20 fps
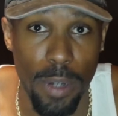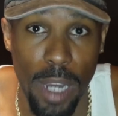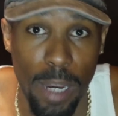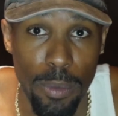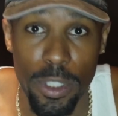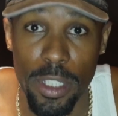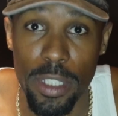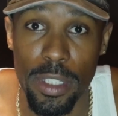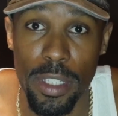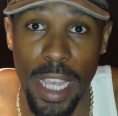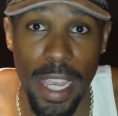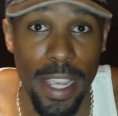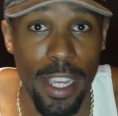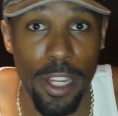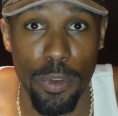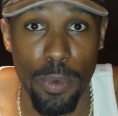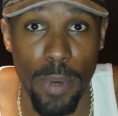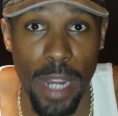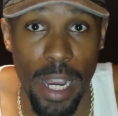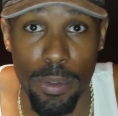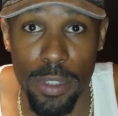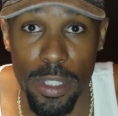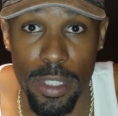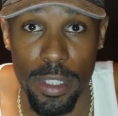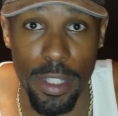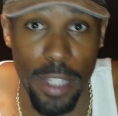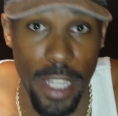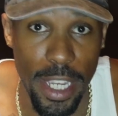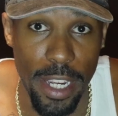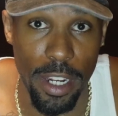I was just hanging around, I was
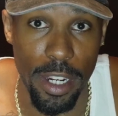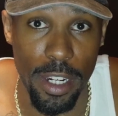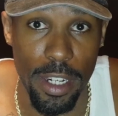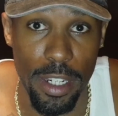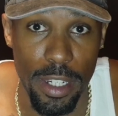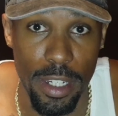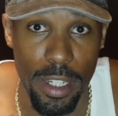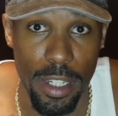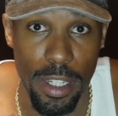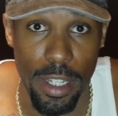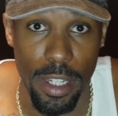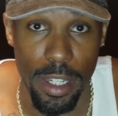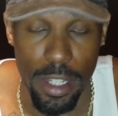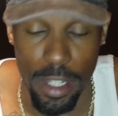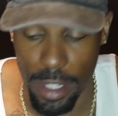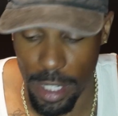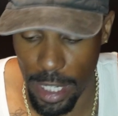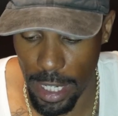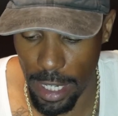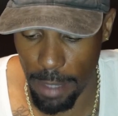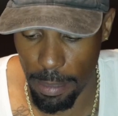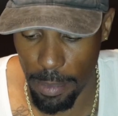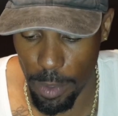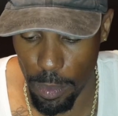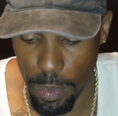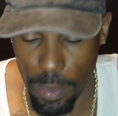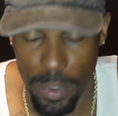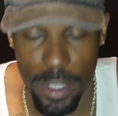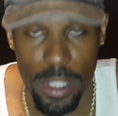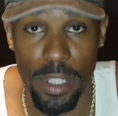just there. We
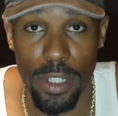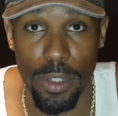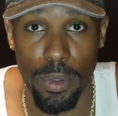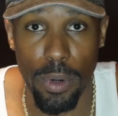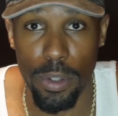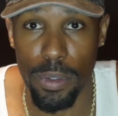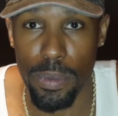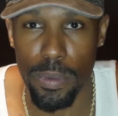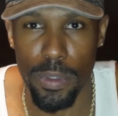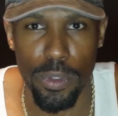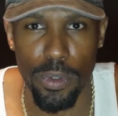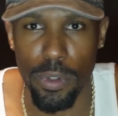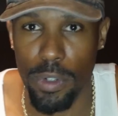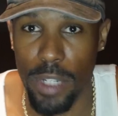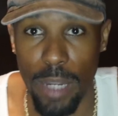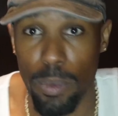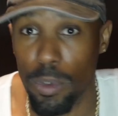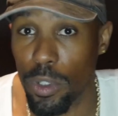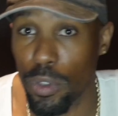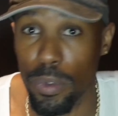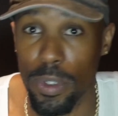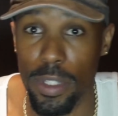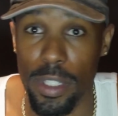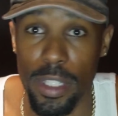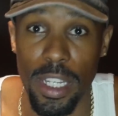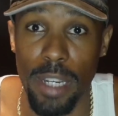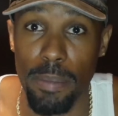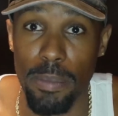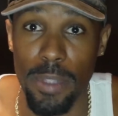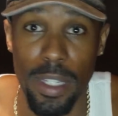went to the grocery store, they were doing
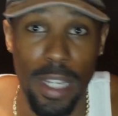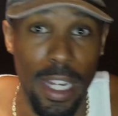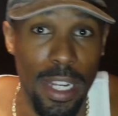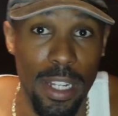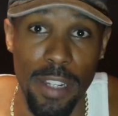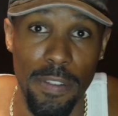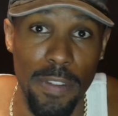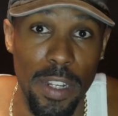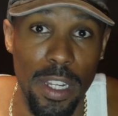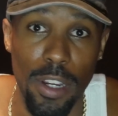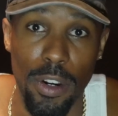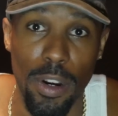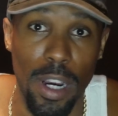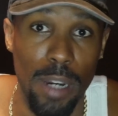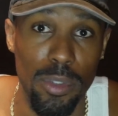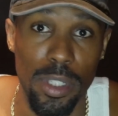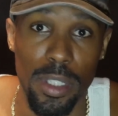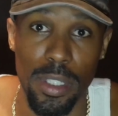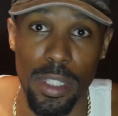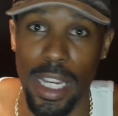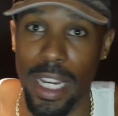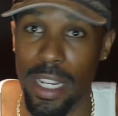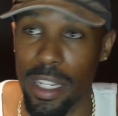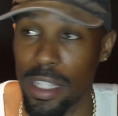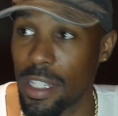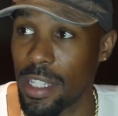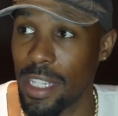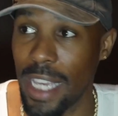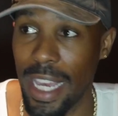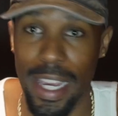something, I didn't even know, I was just kind
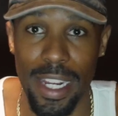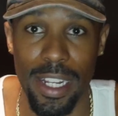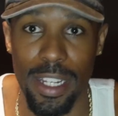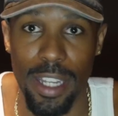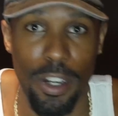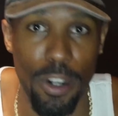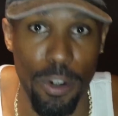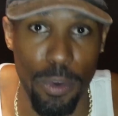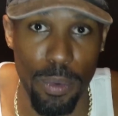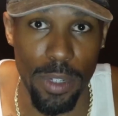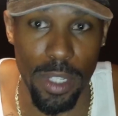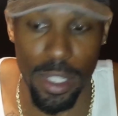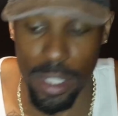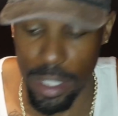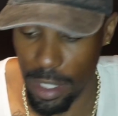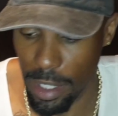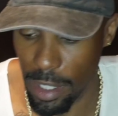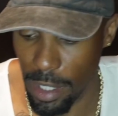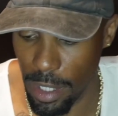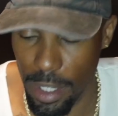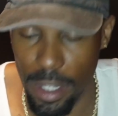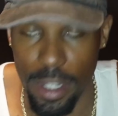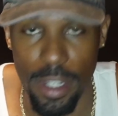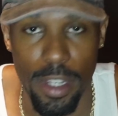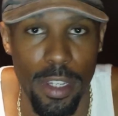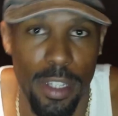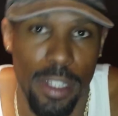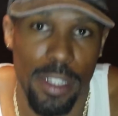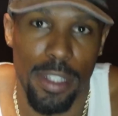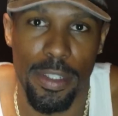of tagging along really.
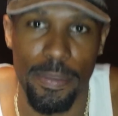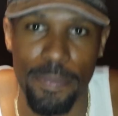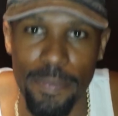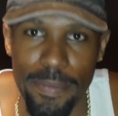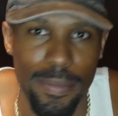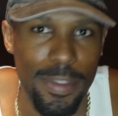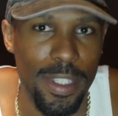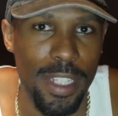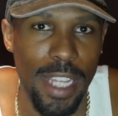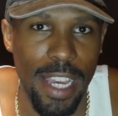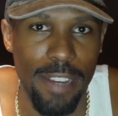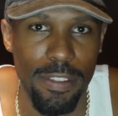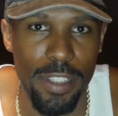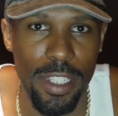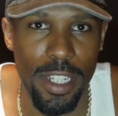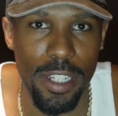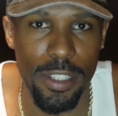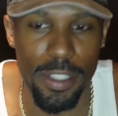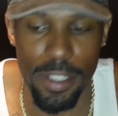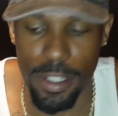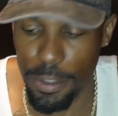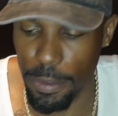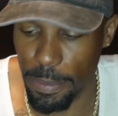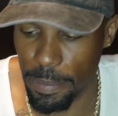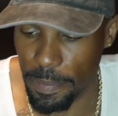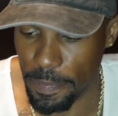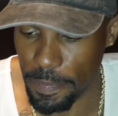Didn't have shit else to do.